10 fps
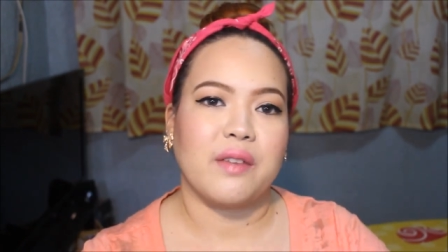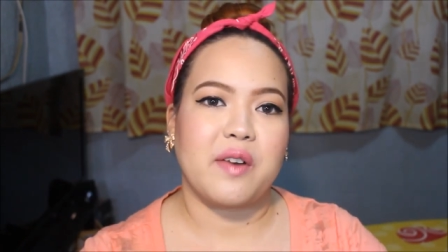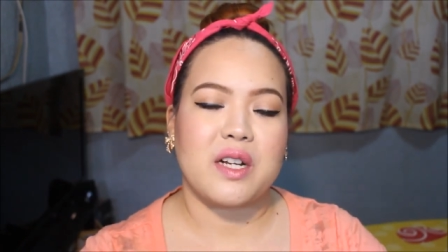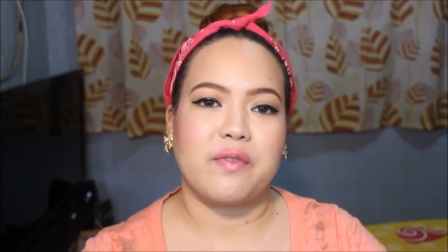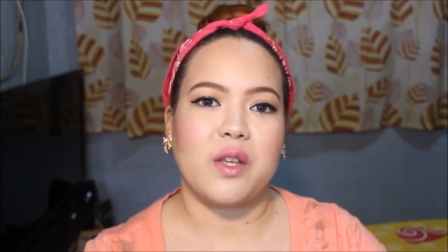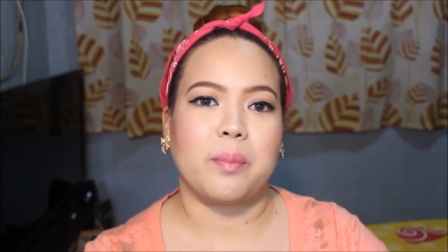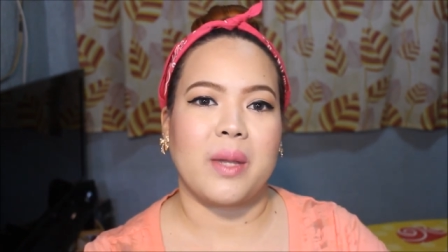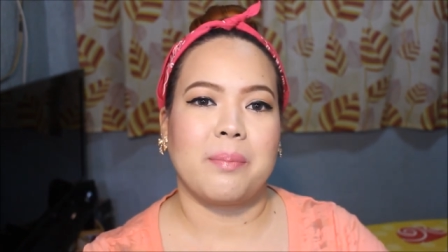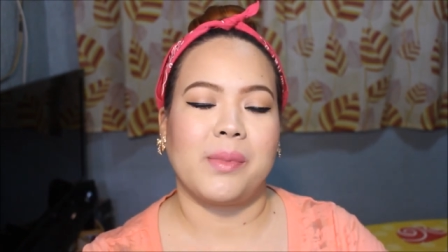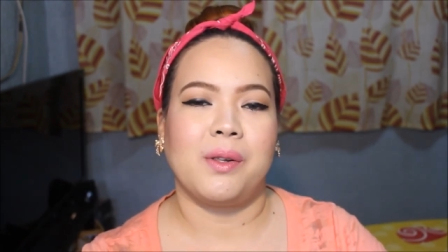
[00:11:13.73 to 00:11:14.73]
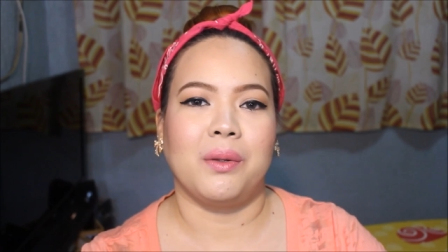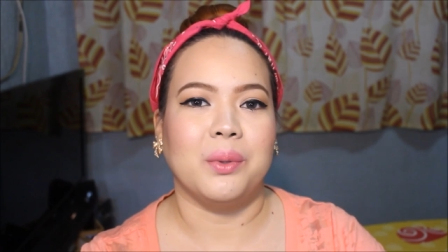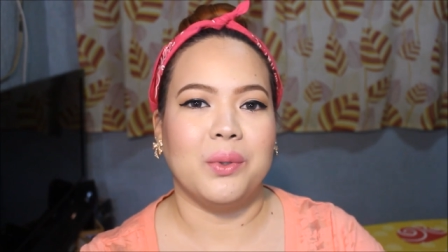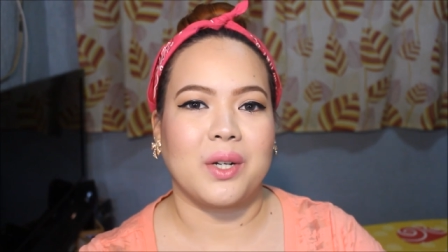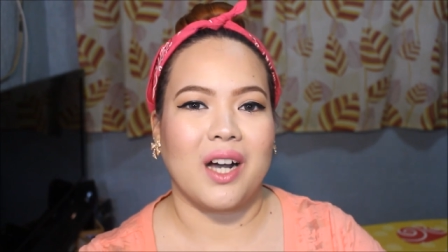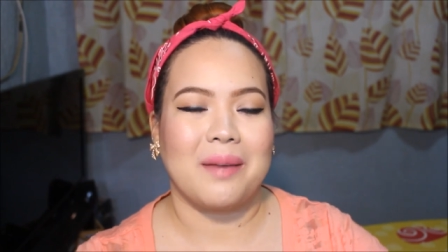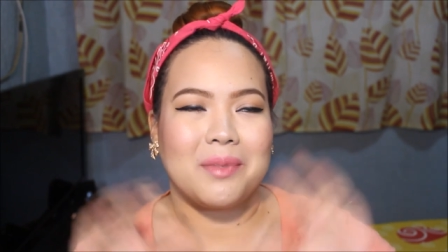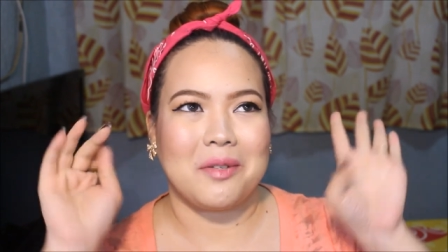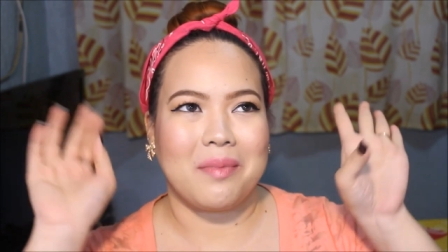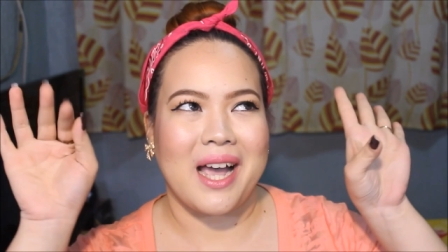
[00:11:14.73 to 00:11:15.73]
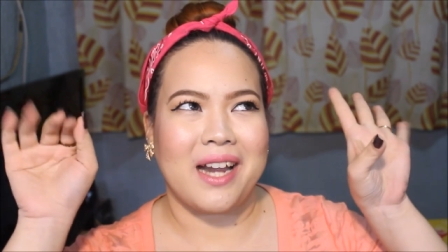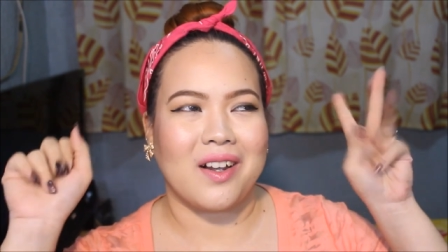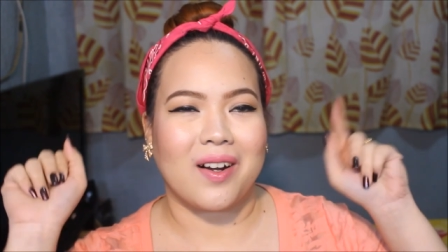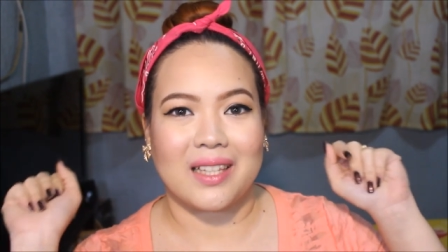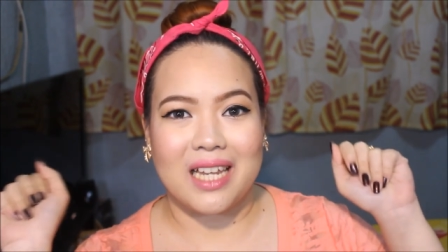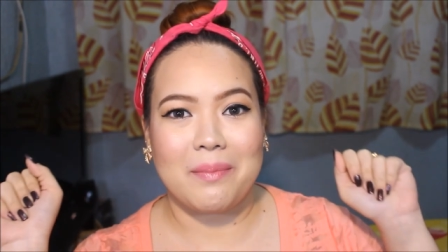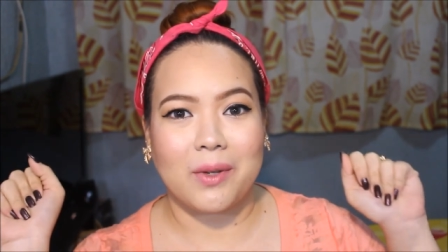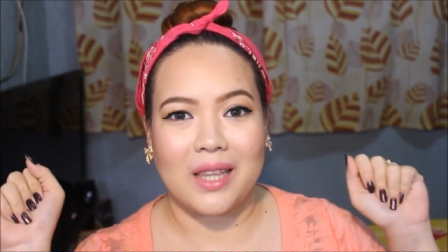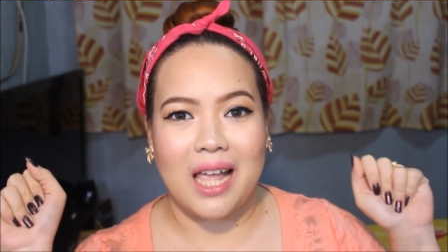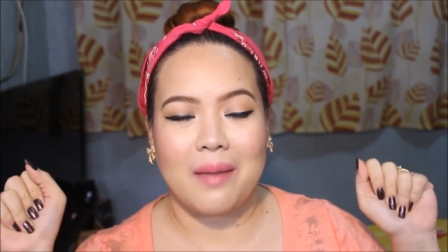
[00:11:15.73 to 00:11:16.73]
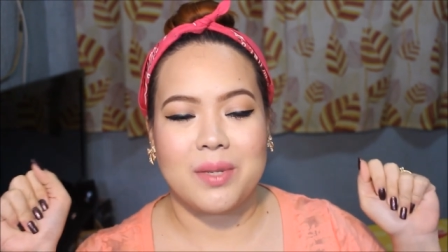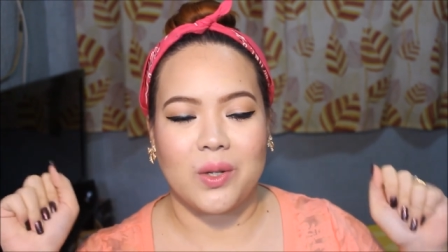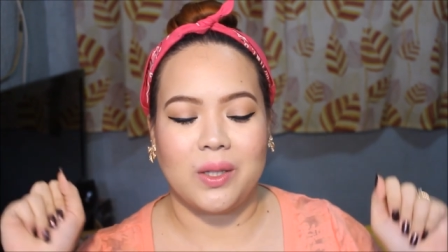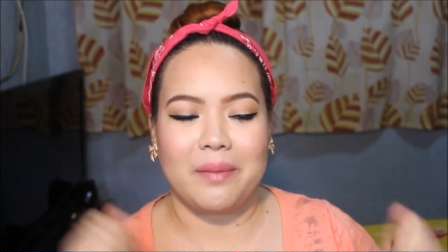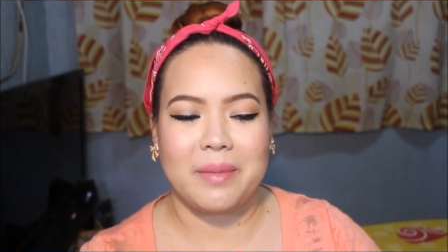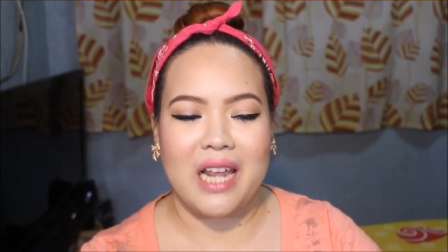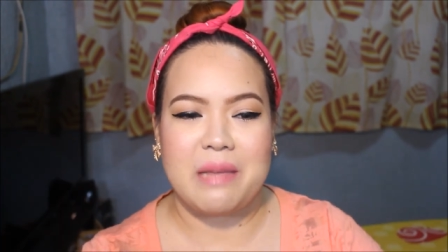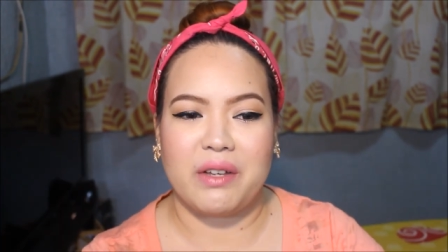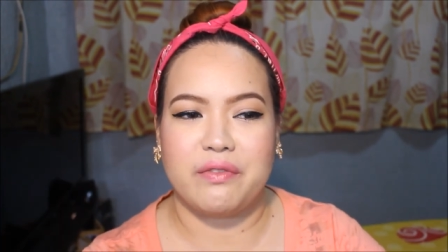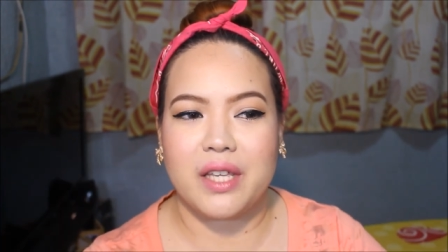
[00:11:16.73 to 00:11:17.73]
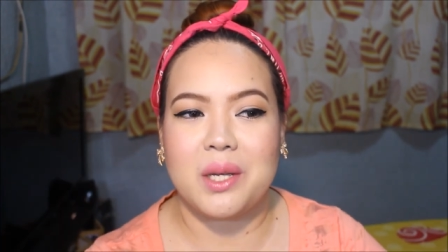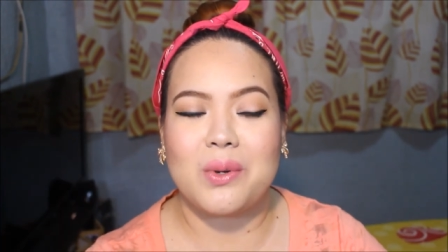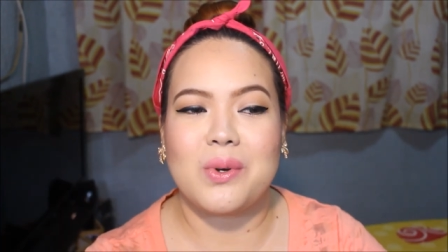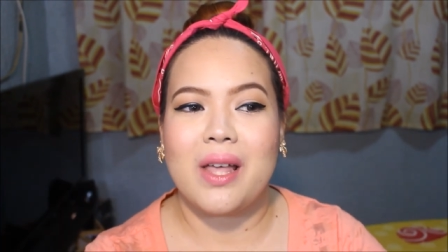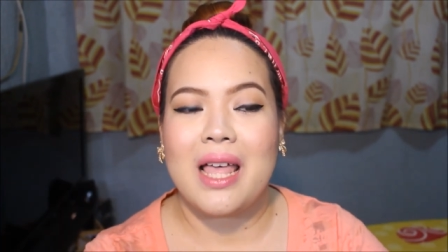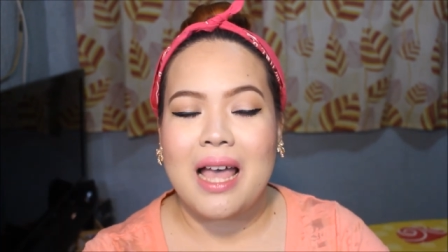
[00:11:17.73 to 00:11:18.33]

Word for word: The first few people who come to mind are team collabs, so let me name a few.